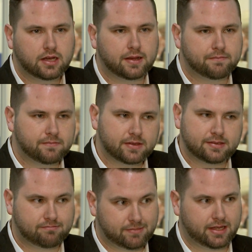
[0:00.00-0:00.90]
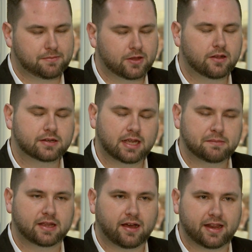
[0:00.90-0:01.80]
Um, it's taking me a long
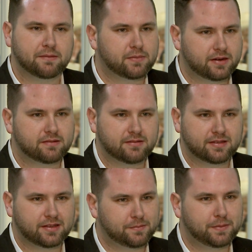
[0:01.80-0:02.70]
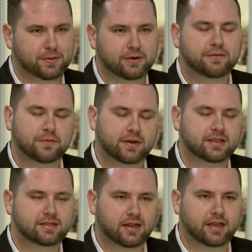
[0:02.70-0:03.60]
time to cut it, but it, it'll be beautiful when
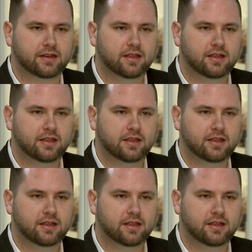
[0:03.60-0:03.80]
it's done.